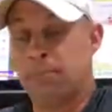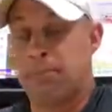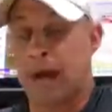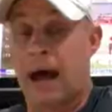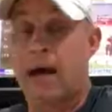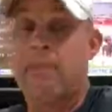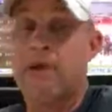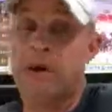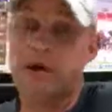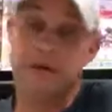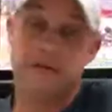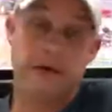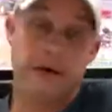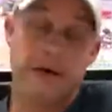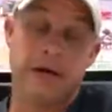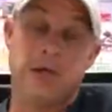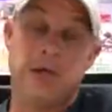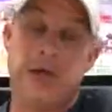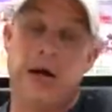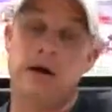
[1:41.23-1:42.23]
But I'm here to
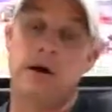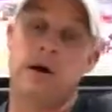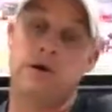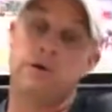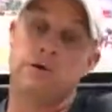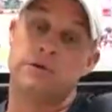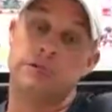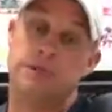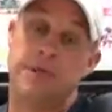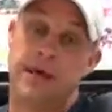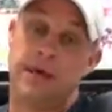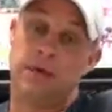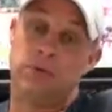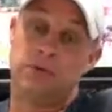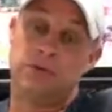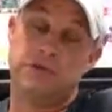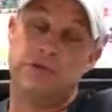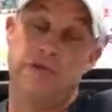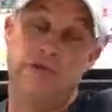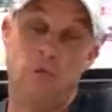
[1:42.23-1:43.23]
tell you, Giancarlo
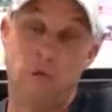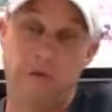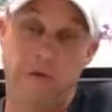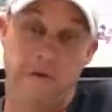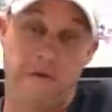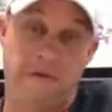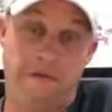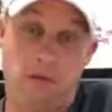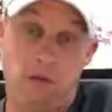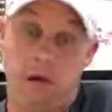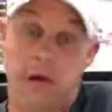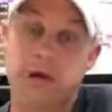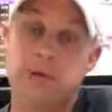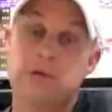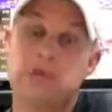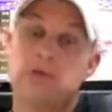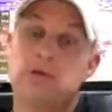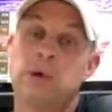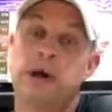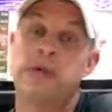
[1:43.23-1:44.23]
Stanton was 4-for-4. He
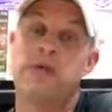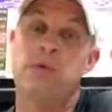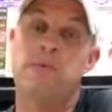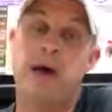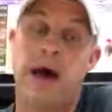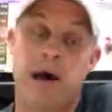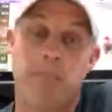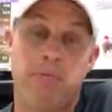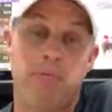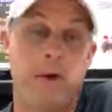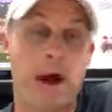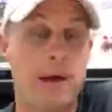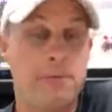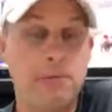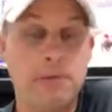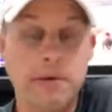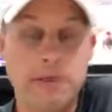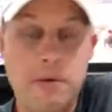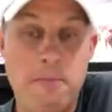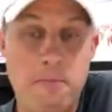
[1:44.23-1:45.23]
was swinging the bat,
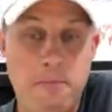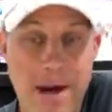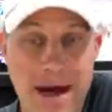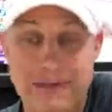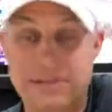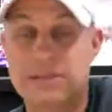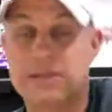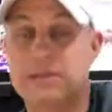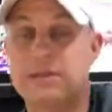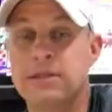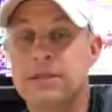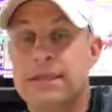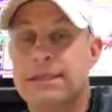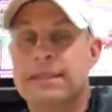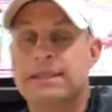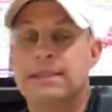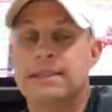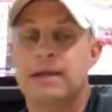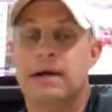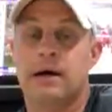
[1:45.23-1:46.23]
probably the best
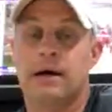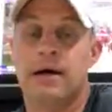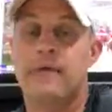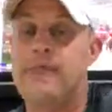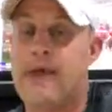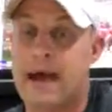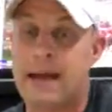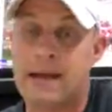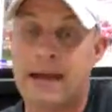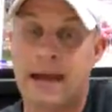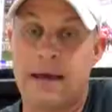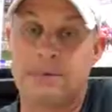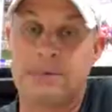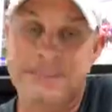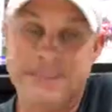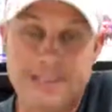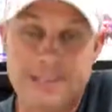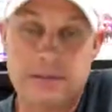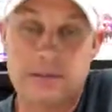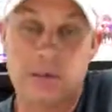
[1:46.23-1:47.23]
in that game
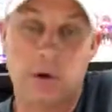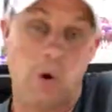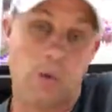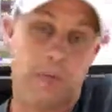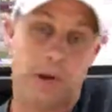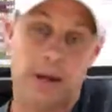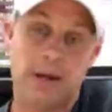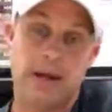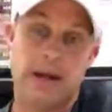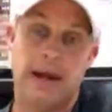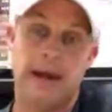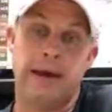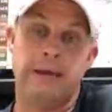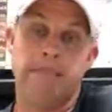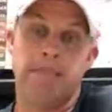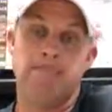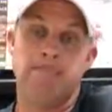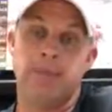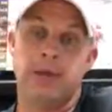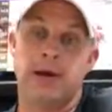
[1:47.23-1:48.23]
since opening
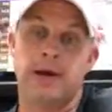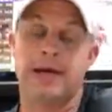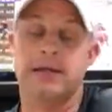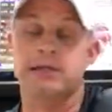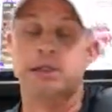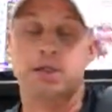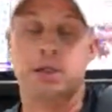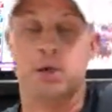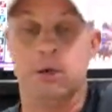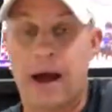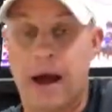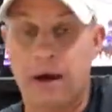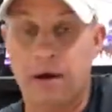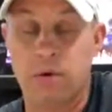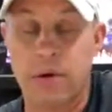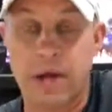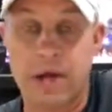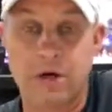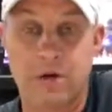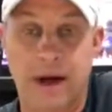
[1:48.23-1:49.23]
day against
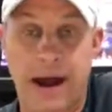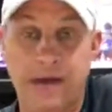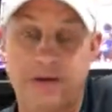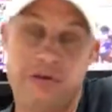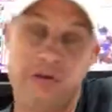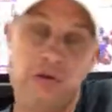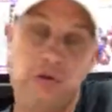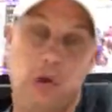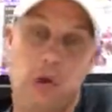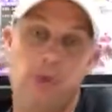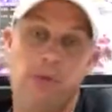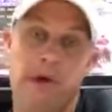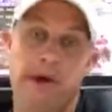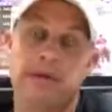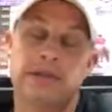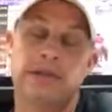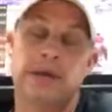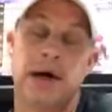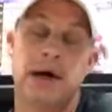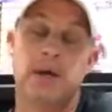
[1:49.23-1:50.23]
Toronto when he cracked two home
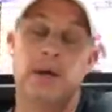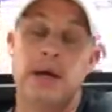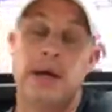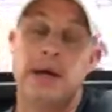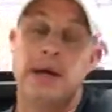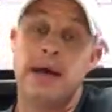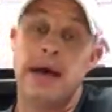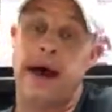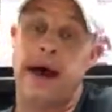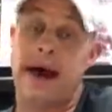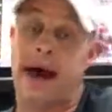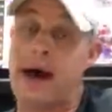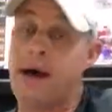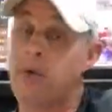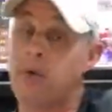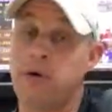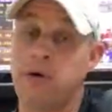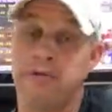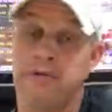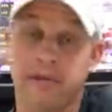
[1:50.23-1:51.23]
runs out.
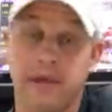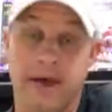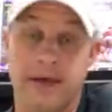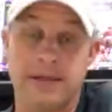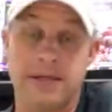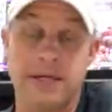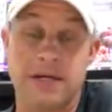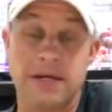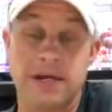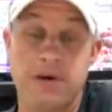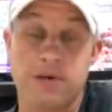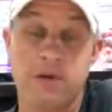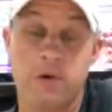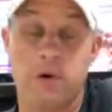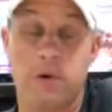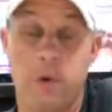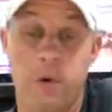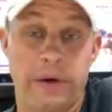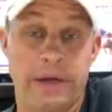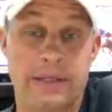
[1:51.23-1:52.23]
I would have let Didi
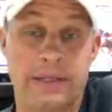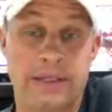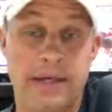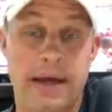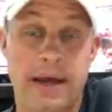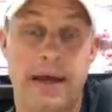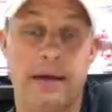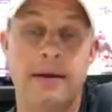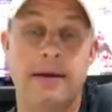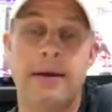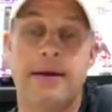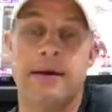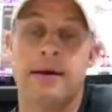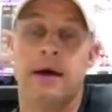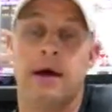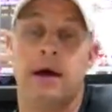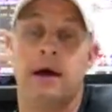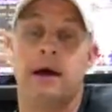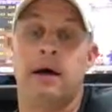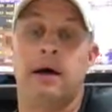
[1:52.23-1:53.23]
Gregorius hit
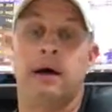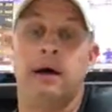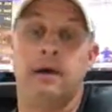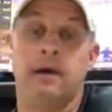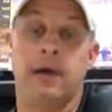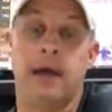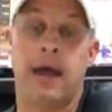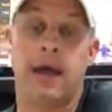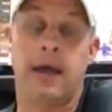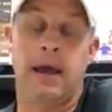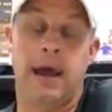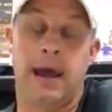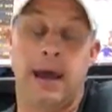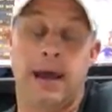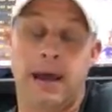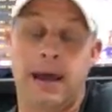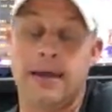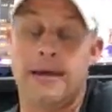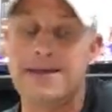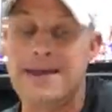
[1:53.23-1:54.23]

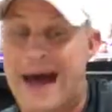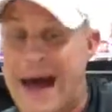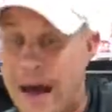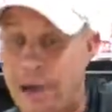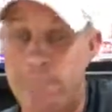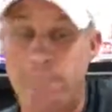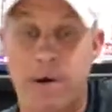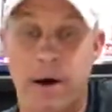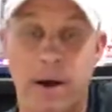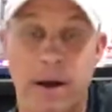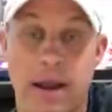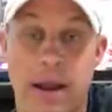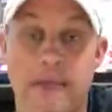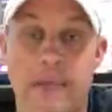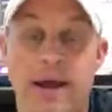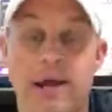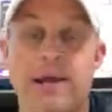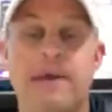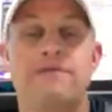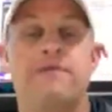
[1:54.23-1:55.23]
and not bunt.
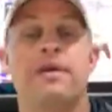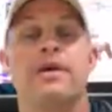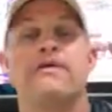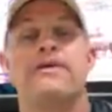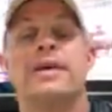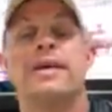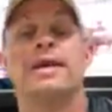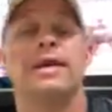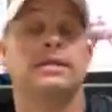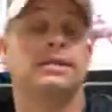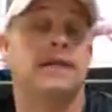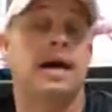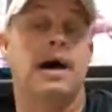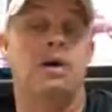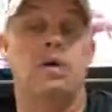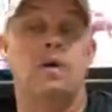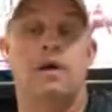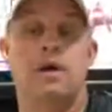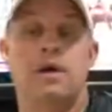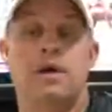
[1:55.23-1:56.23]
And then even if he gets
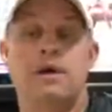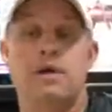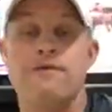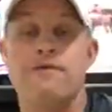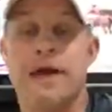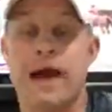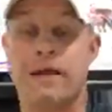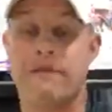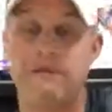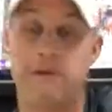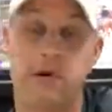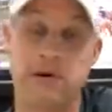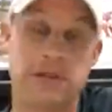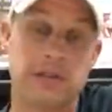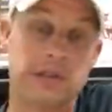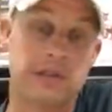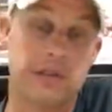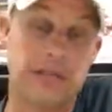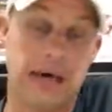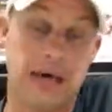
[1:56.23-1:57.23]
out, you've got
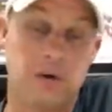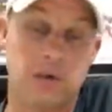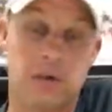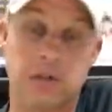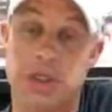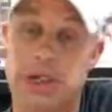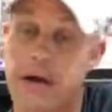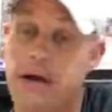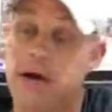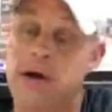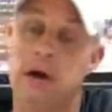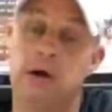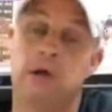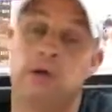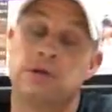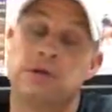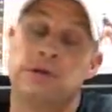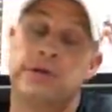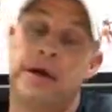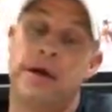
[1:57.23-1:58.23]
first and second with
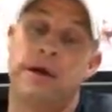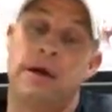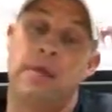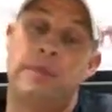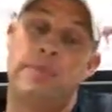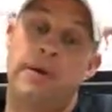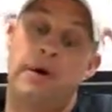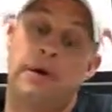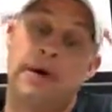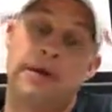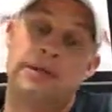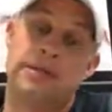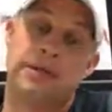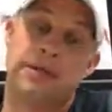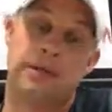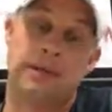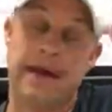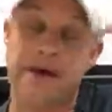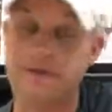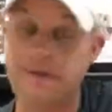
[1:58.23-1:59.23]
Giancarlo Stanton up there
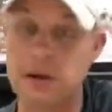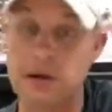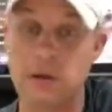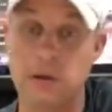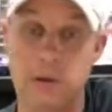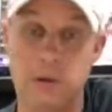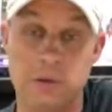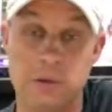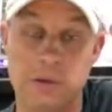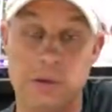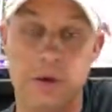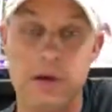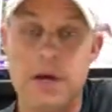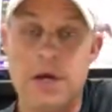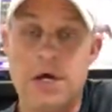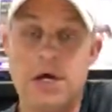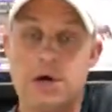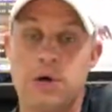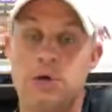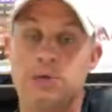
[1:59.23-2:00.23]
against a lefty closer
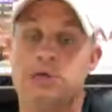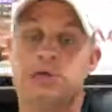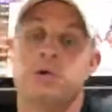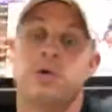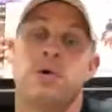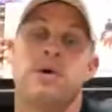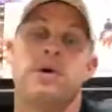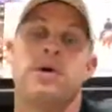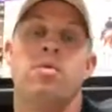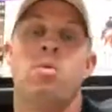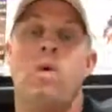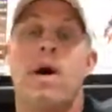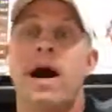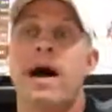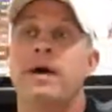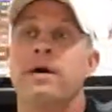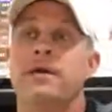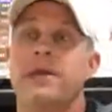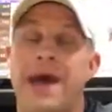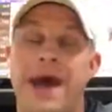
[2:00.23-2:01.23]
who's throwing
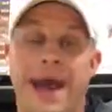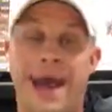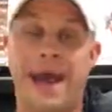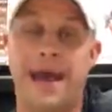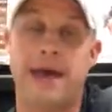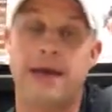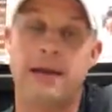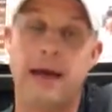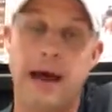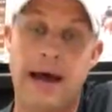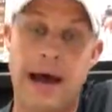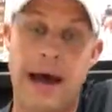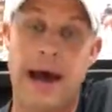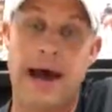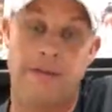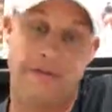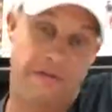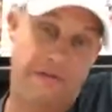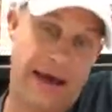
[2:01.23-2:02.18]
wild and hot